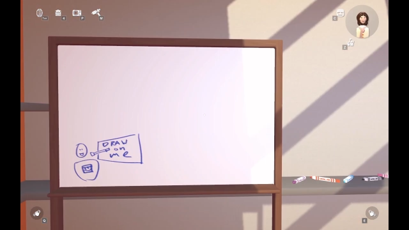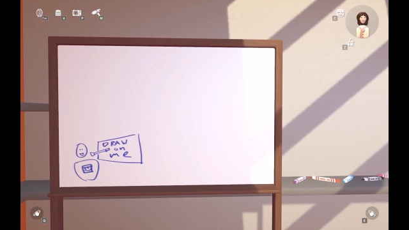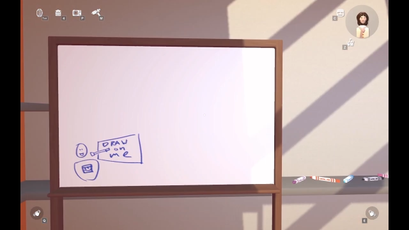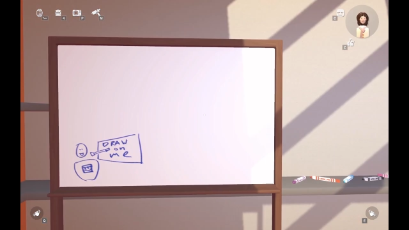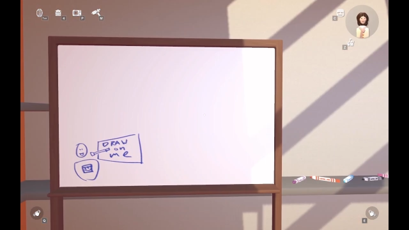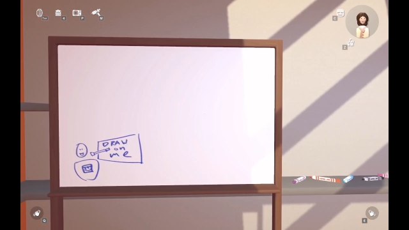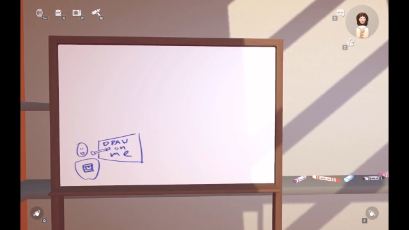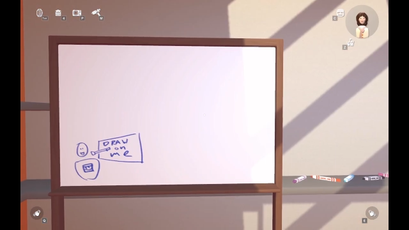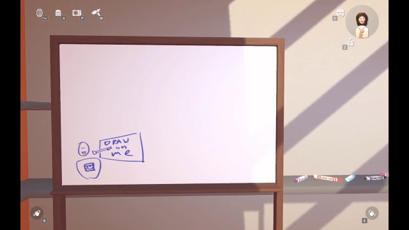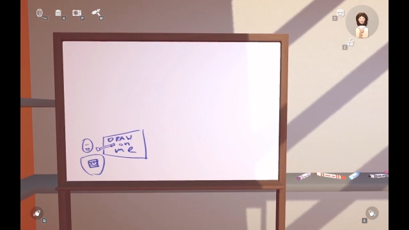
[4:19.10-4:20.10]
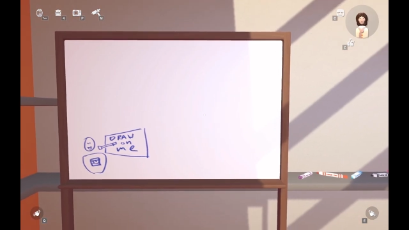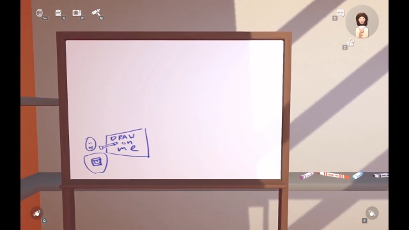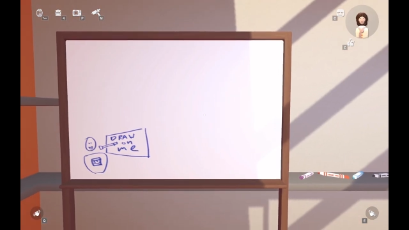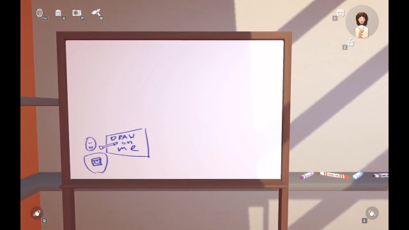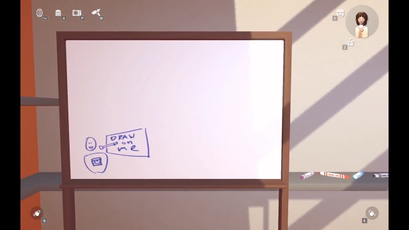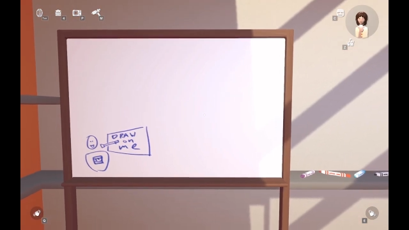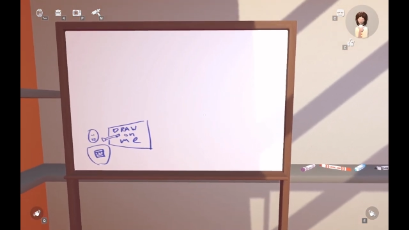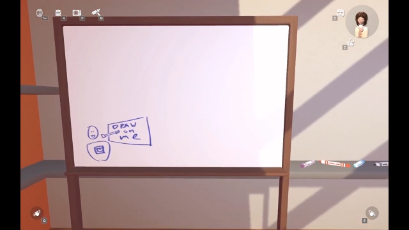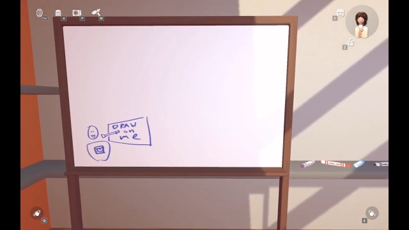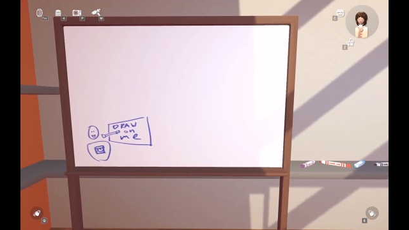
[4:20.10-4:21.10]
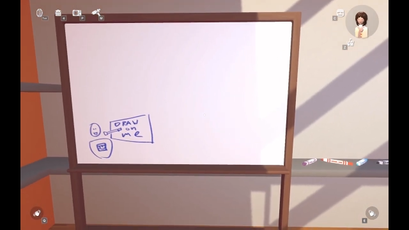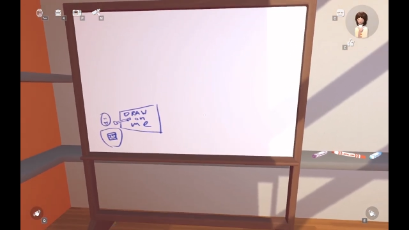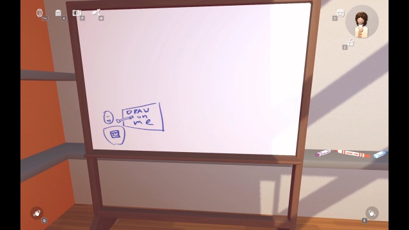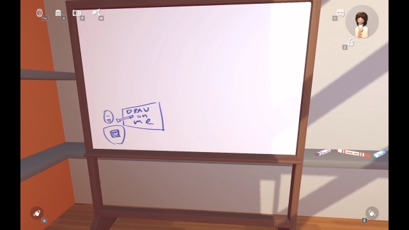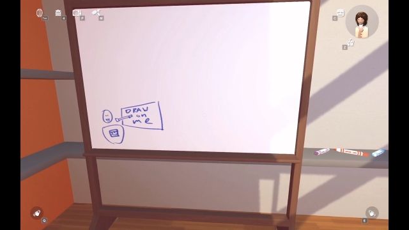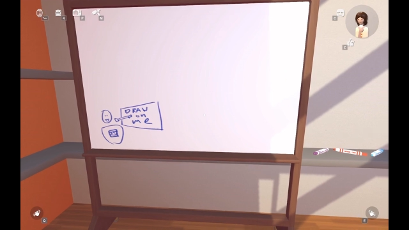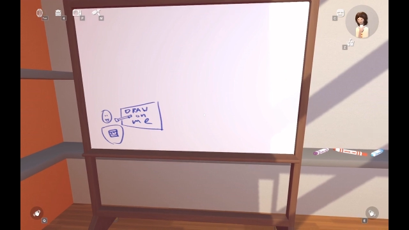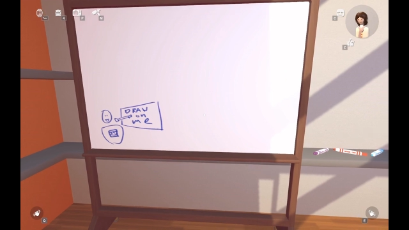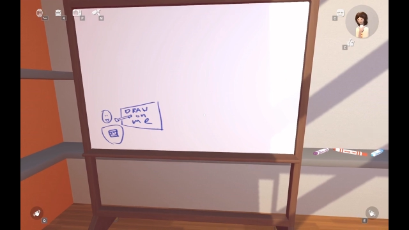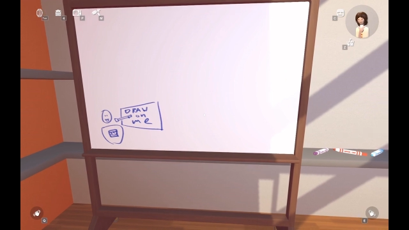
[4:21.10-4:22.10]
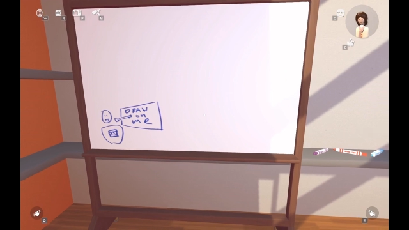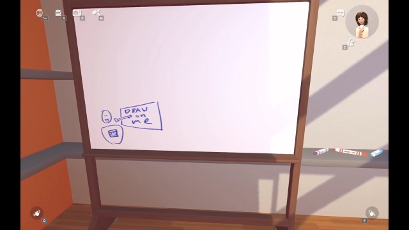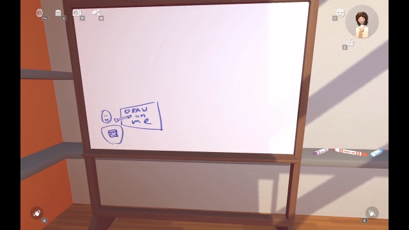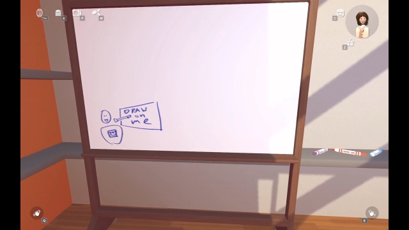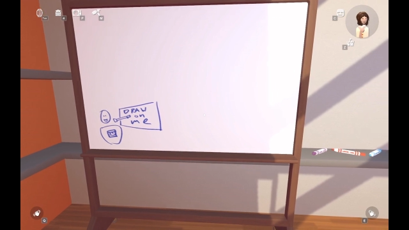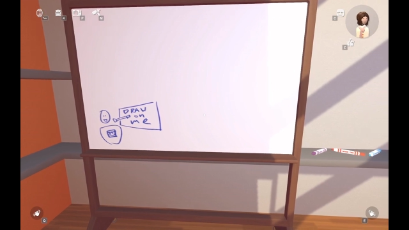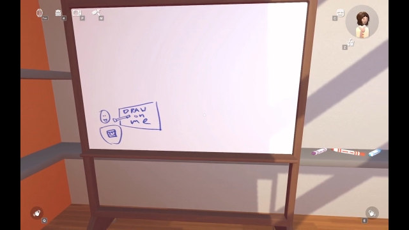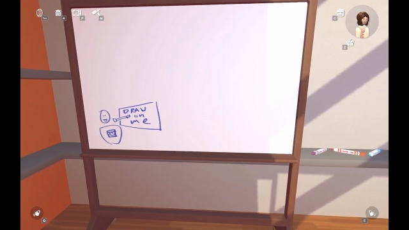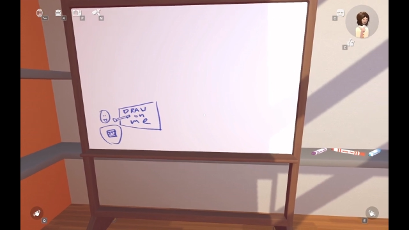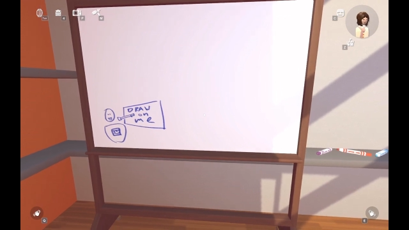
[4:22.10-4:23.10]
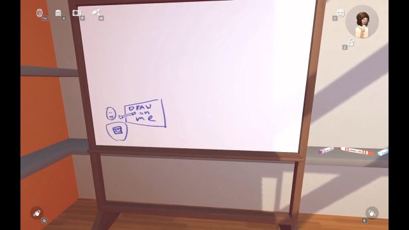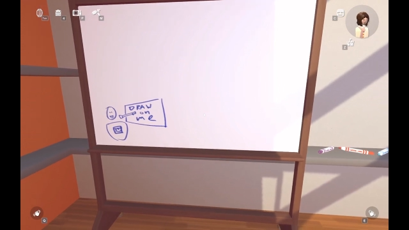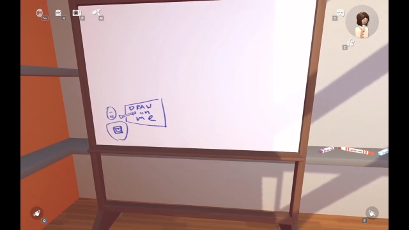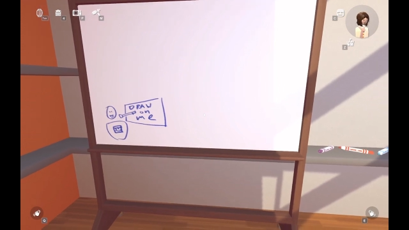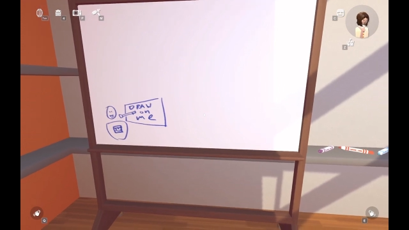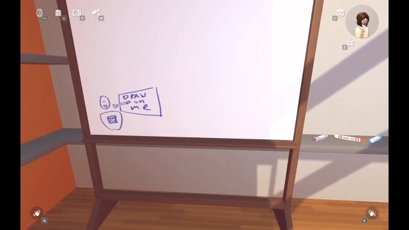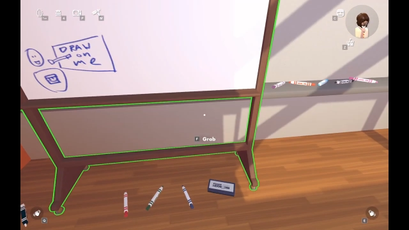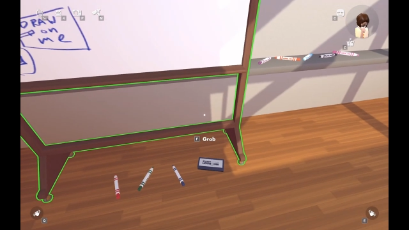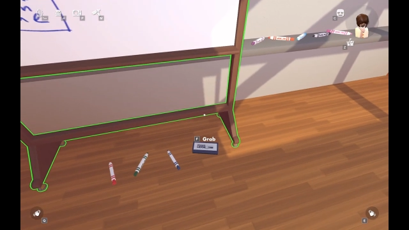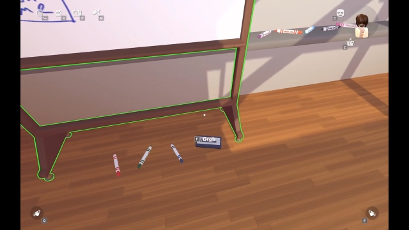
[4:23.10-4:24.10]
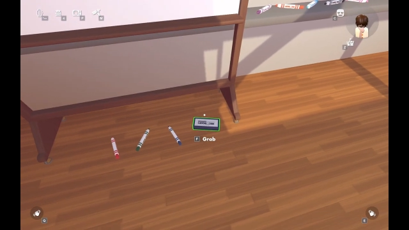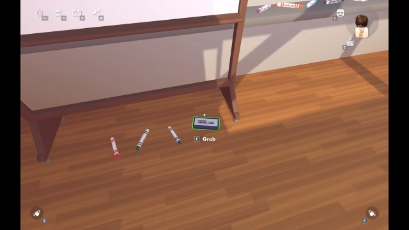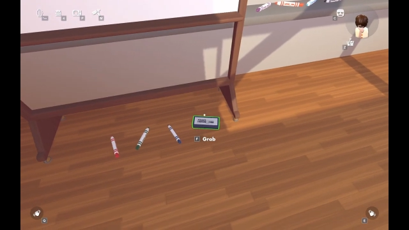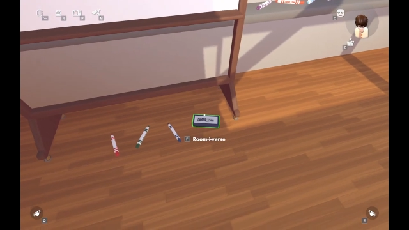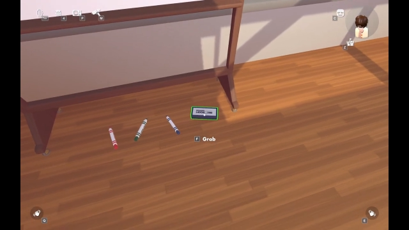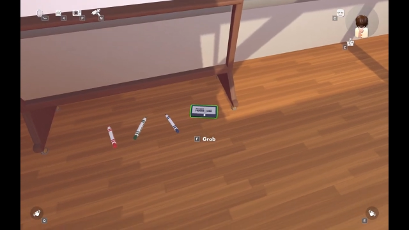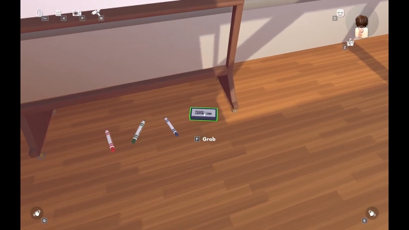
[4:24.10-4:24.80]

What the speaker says: No face is visible, so there are no lips to read.